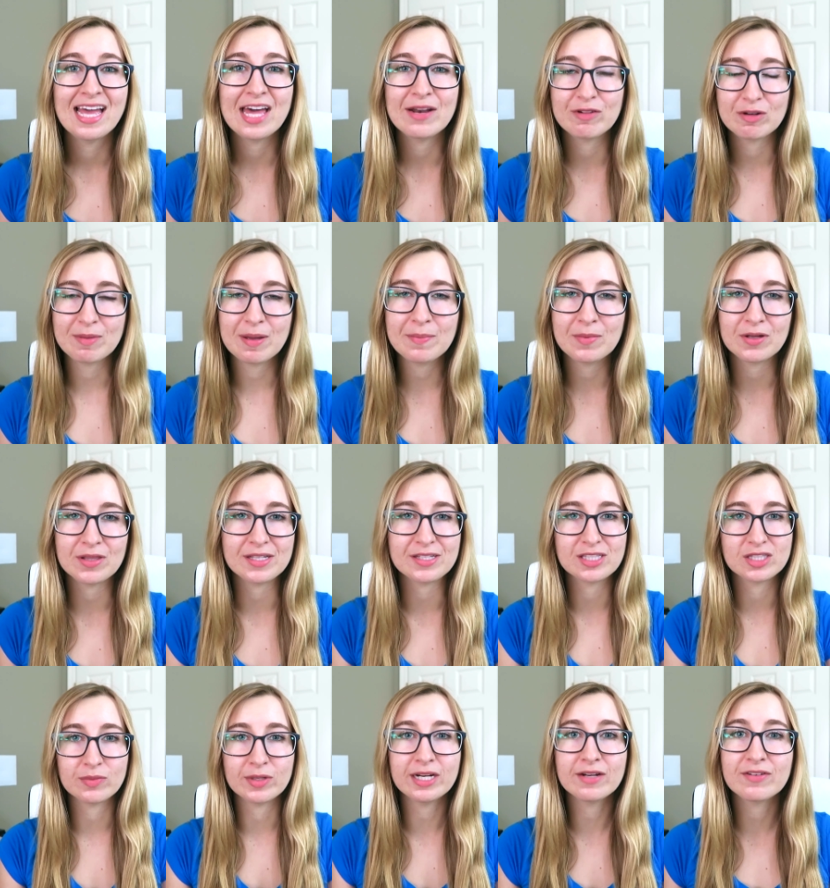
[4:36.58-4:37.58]
And remember,
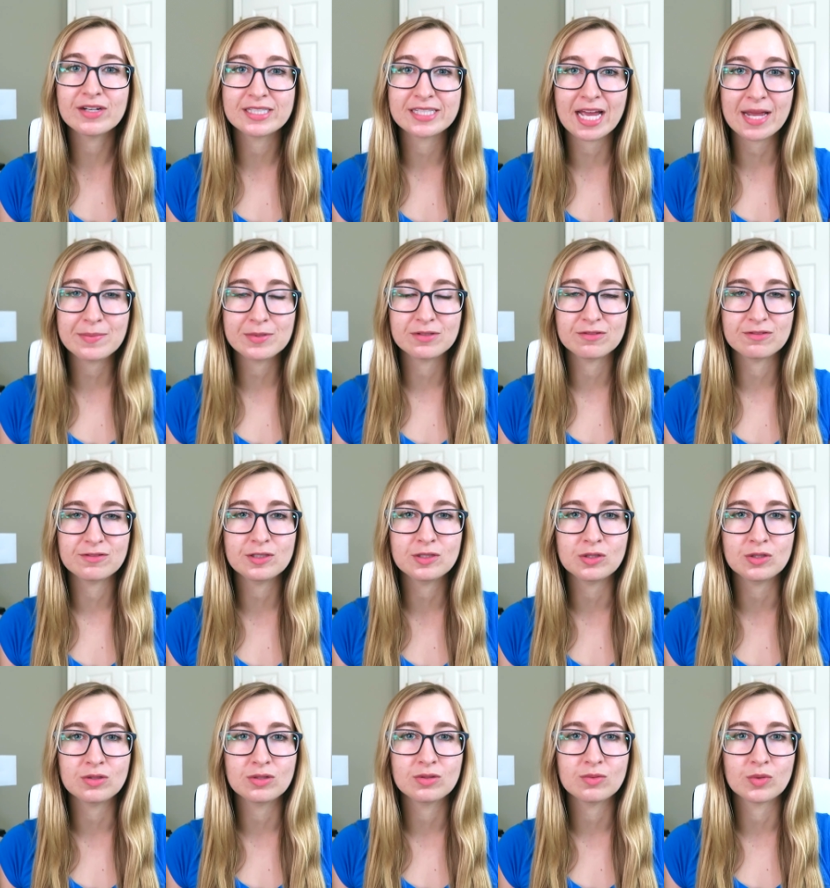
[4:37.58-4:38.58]
these three different types of
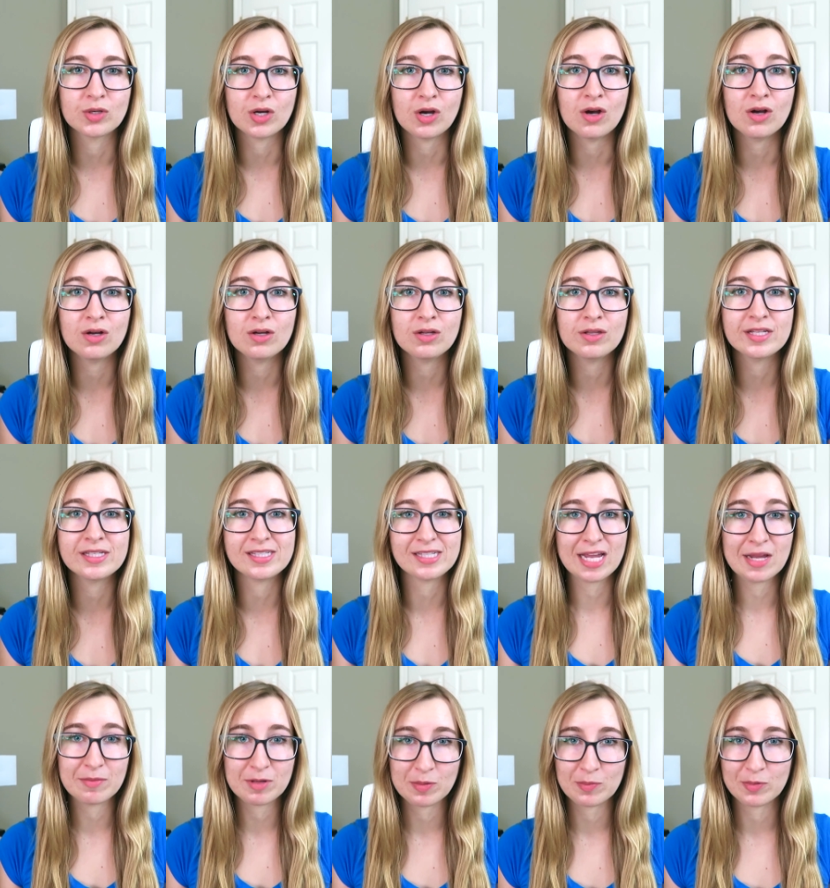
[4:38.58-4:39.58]
food were all the
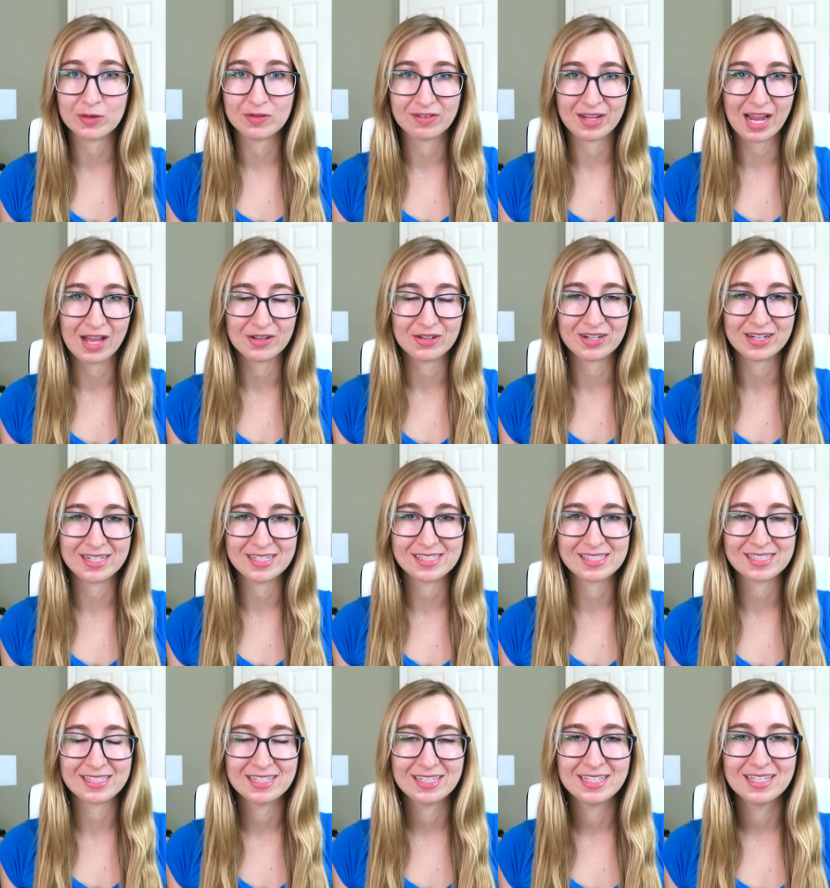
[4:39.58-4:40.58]
same number of
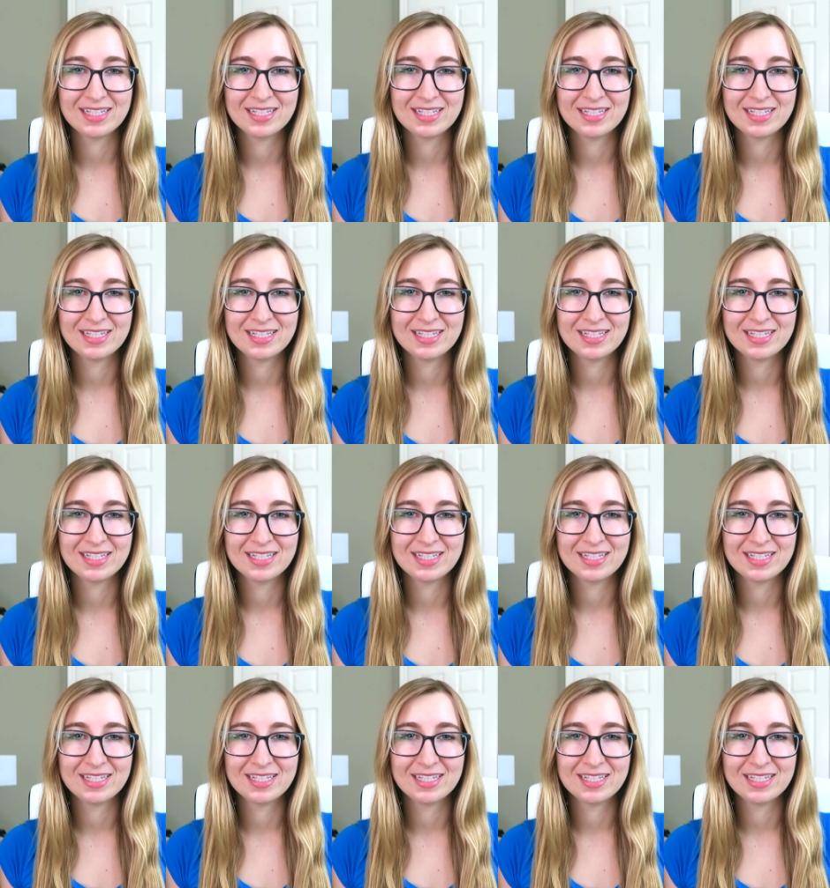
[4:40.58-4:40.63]
calories.